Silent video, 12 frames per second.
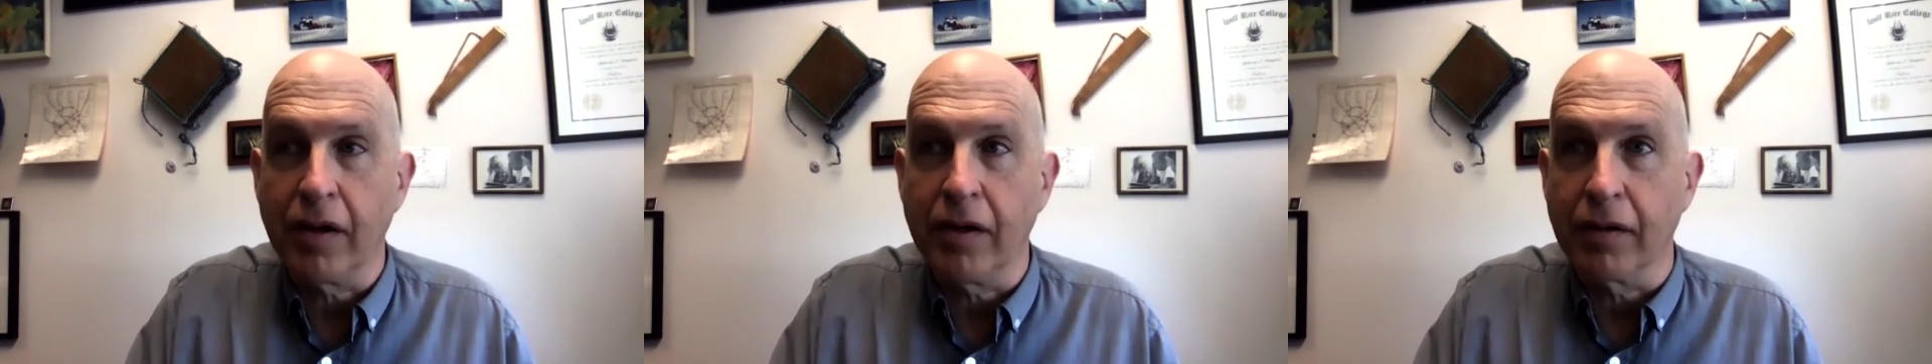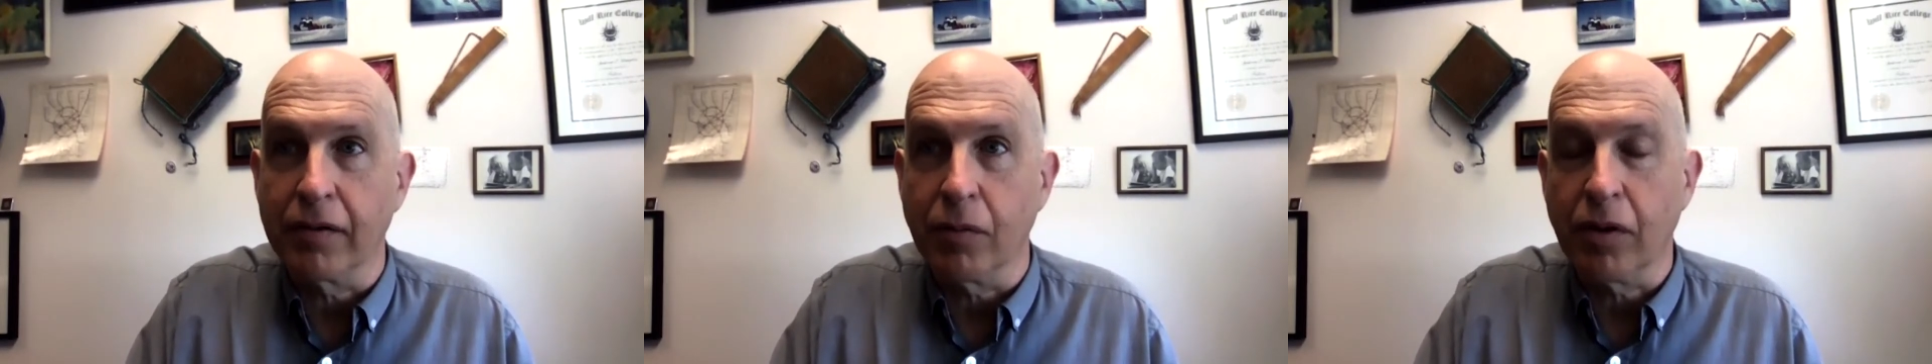
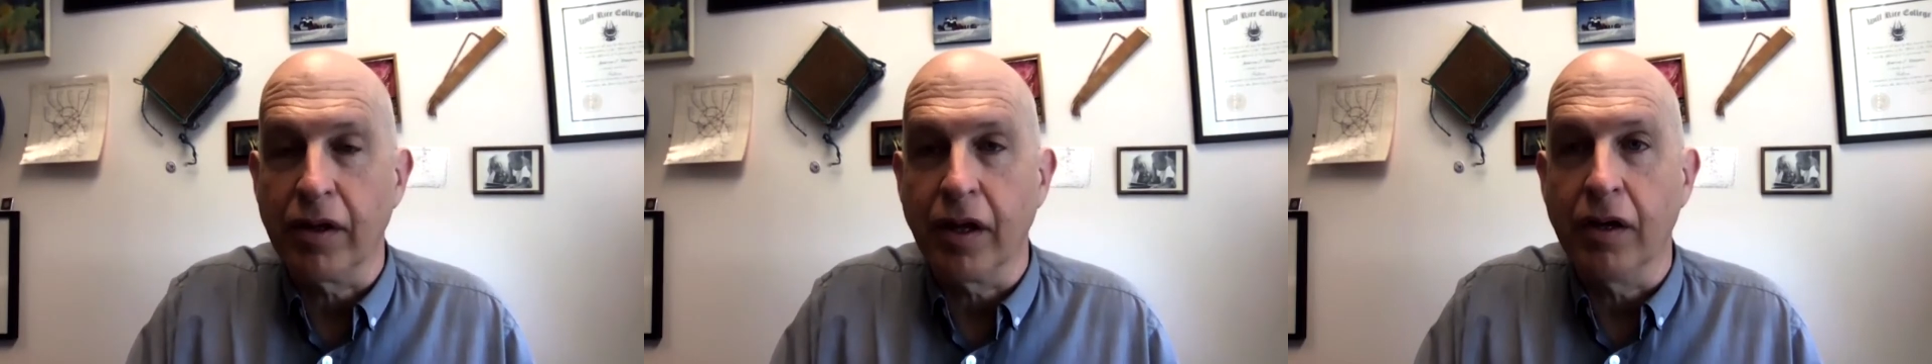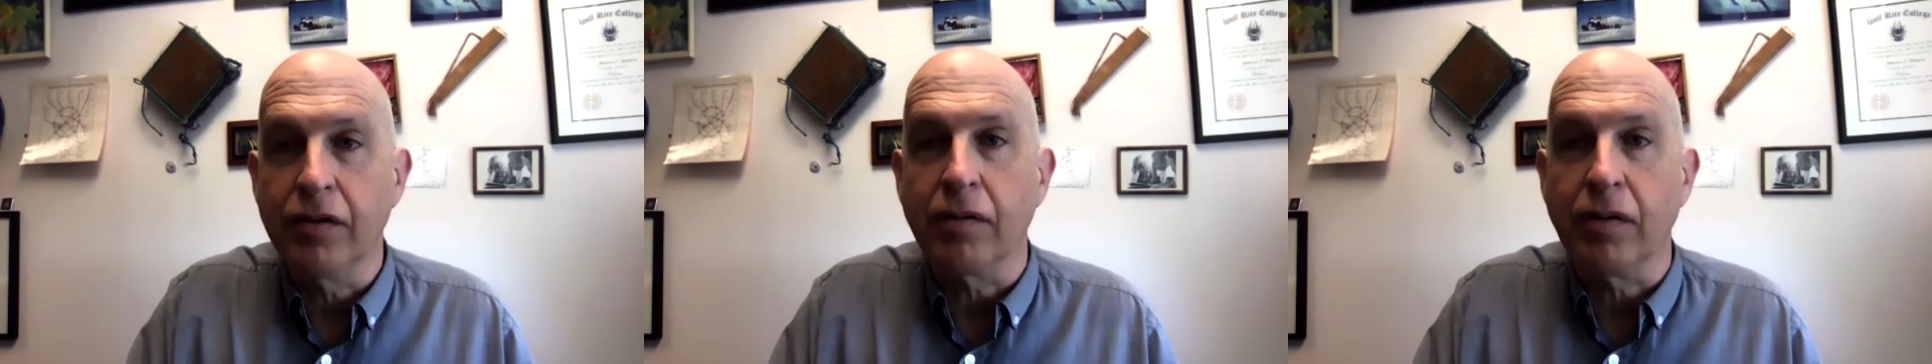it that really
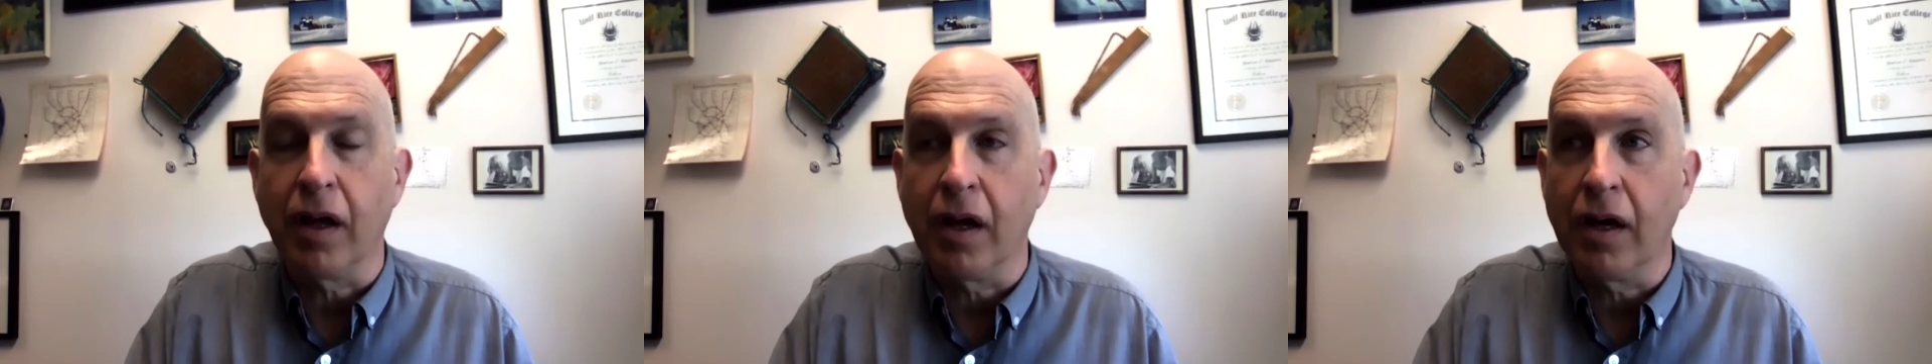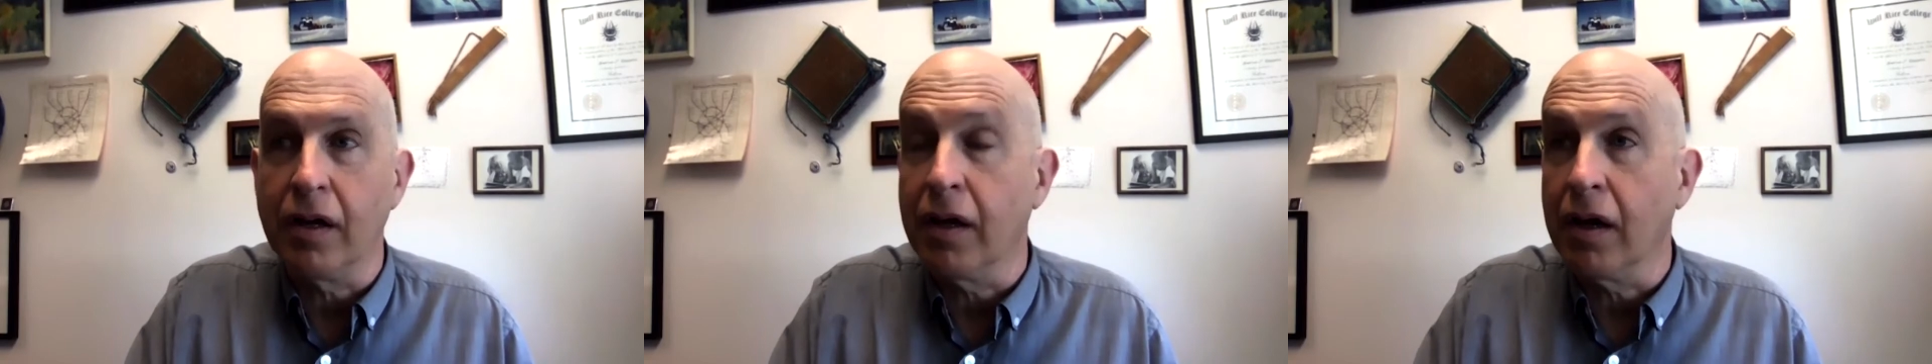
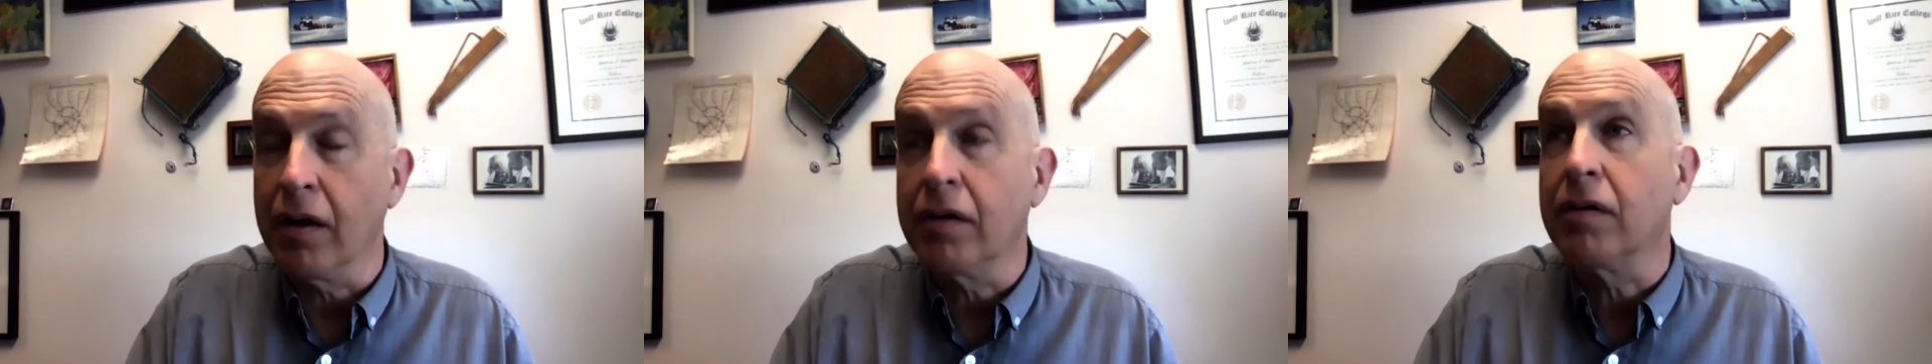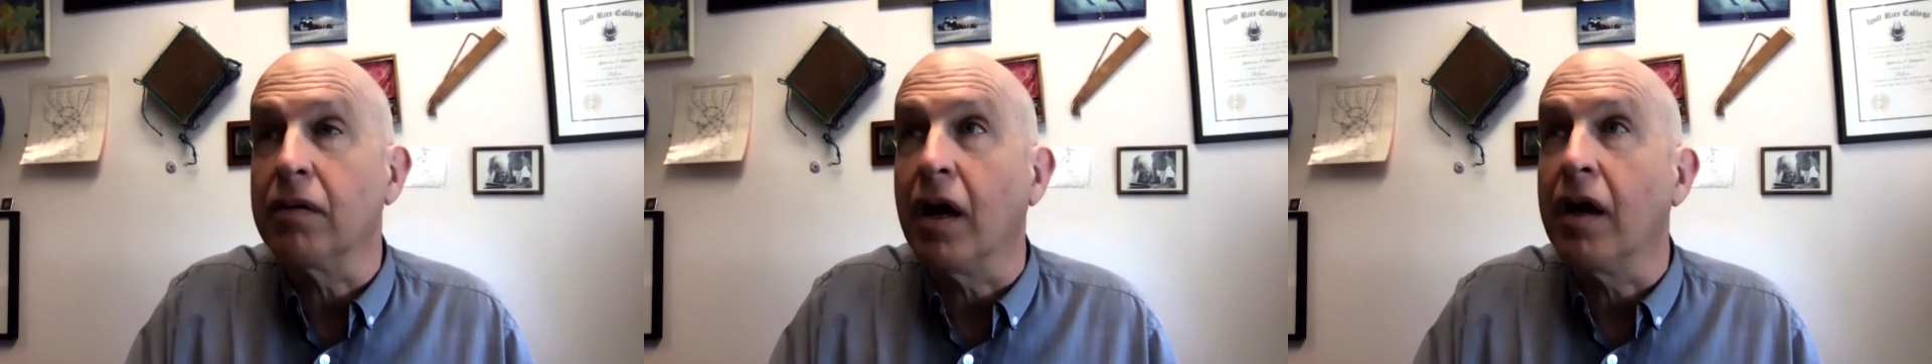
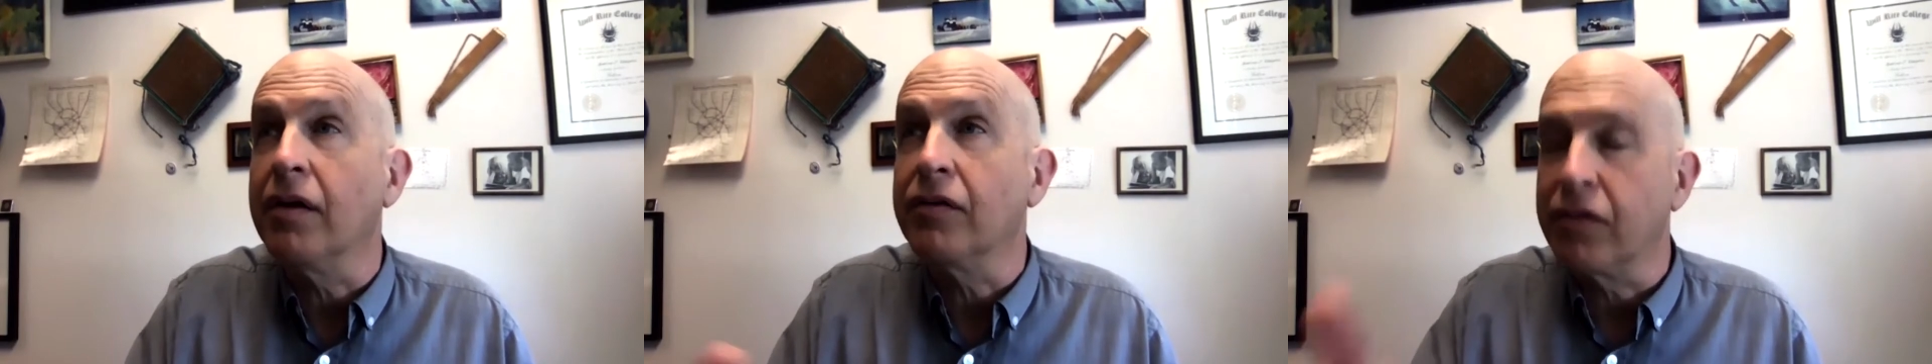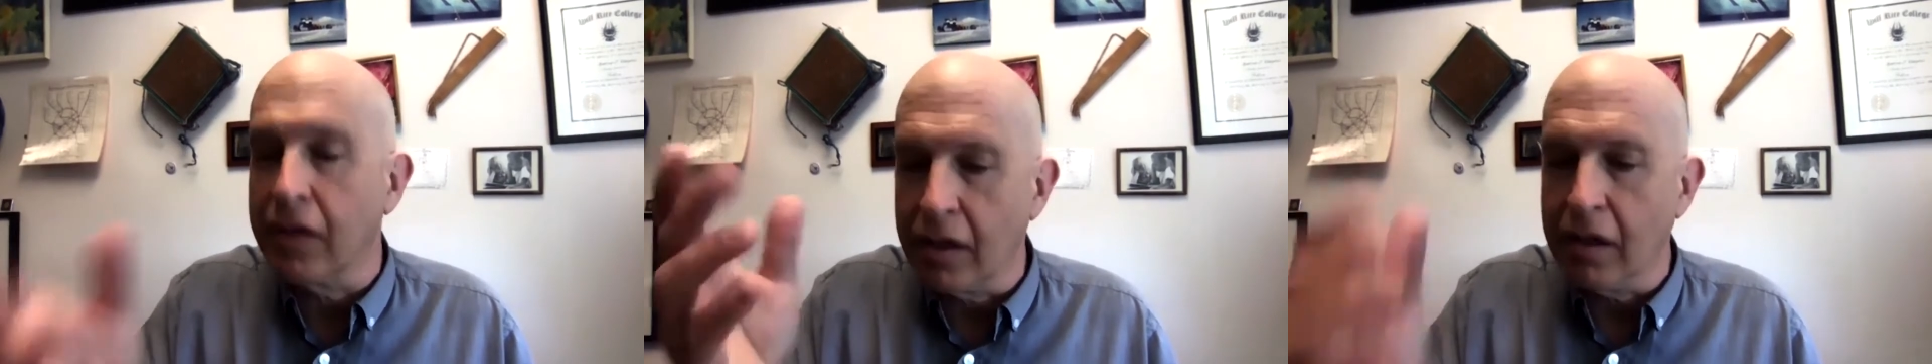underlies
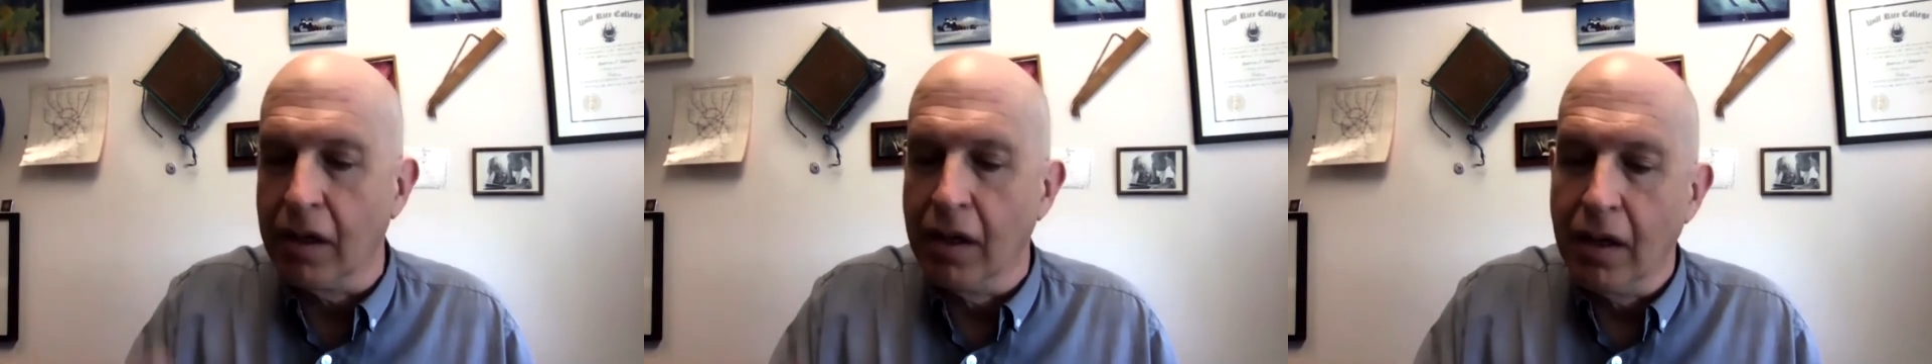the